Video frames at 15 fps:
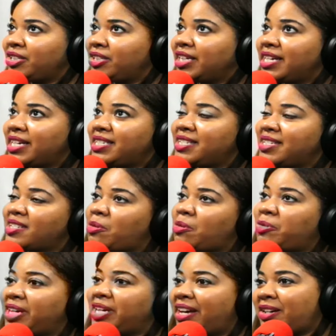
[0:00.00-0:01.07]
looking to
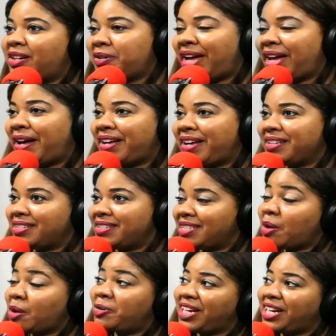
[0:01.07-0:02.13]
someone
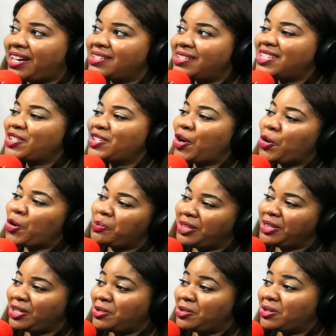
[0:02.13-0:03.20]
else to open
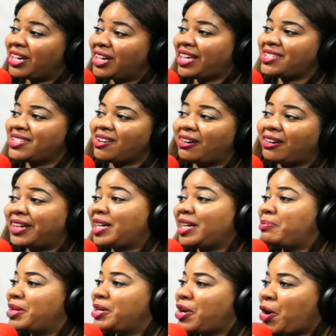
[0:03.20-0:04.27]
the door that's already
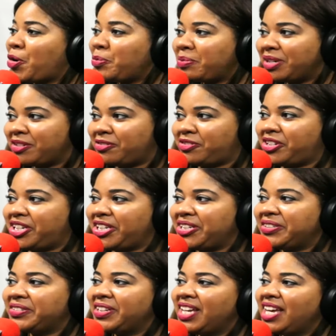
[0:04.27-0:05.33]
been opened for
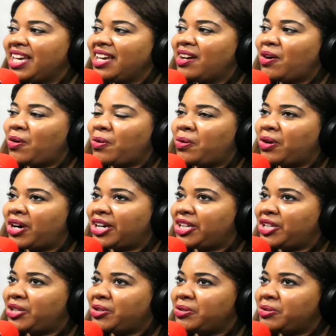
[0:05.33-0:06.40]
you, or
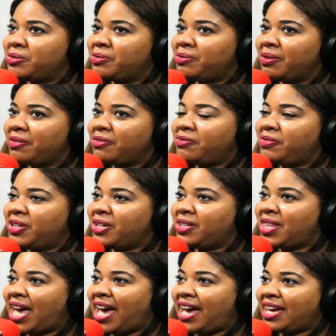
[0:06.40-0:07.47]
you feel
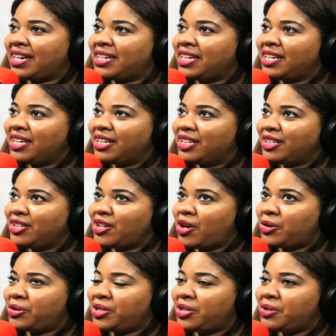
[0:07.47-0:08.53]
that
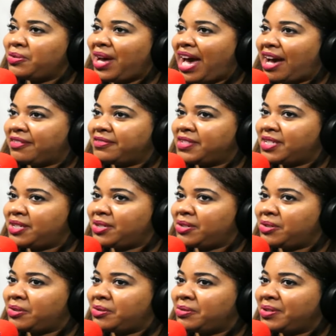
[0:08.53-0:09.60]
you have
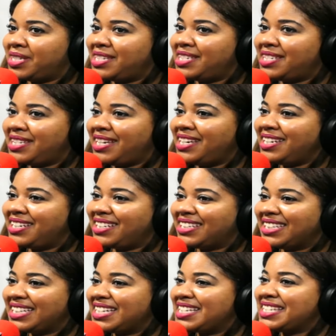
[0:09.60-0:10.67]
to seek
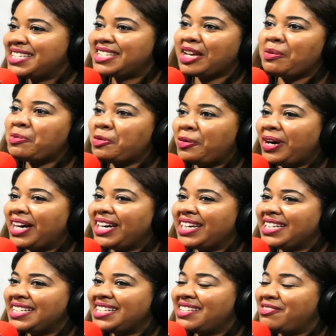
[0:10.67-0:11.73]

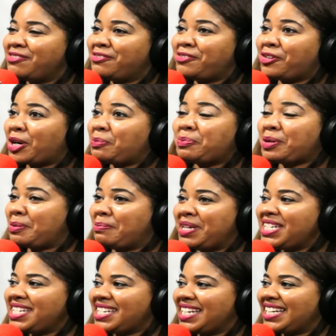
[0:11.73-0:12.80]
someone for
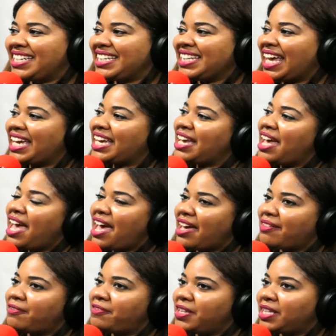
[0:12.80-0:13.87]
permission, like
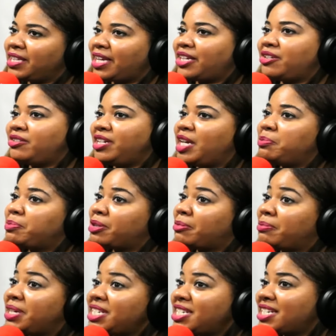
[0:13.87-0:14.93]
feeling like you need
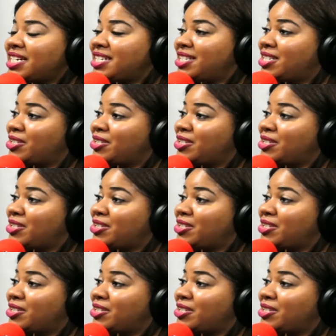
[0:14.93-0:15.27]
permission to